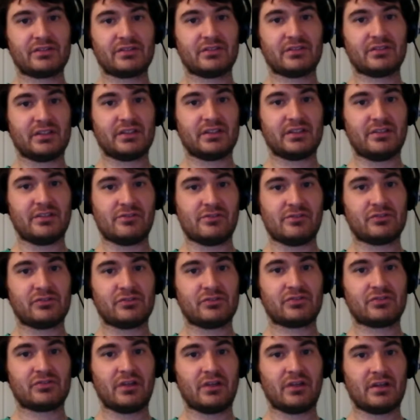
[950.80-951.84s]

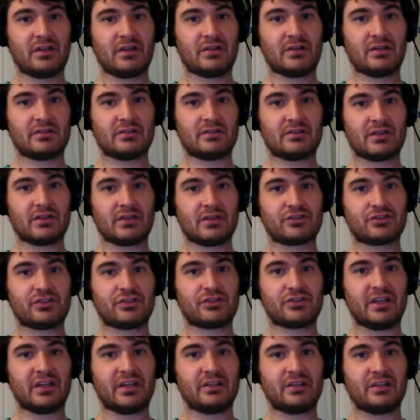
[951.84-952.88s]
is Dodger
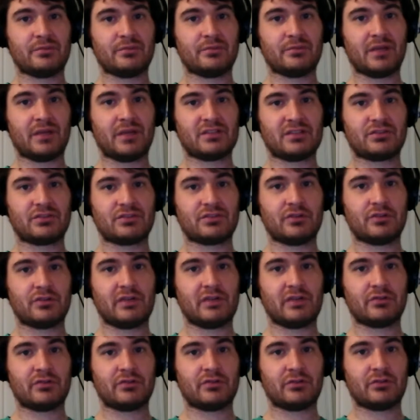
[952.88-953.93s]
Stadium not so
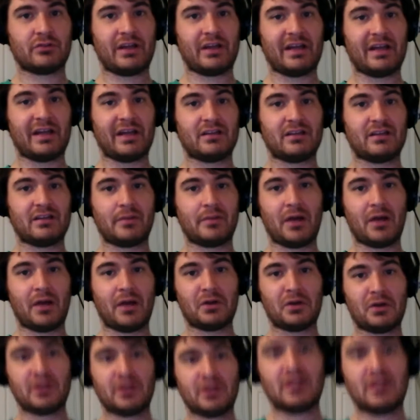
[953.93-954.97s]
great for right-handed power,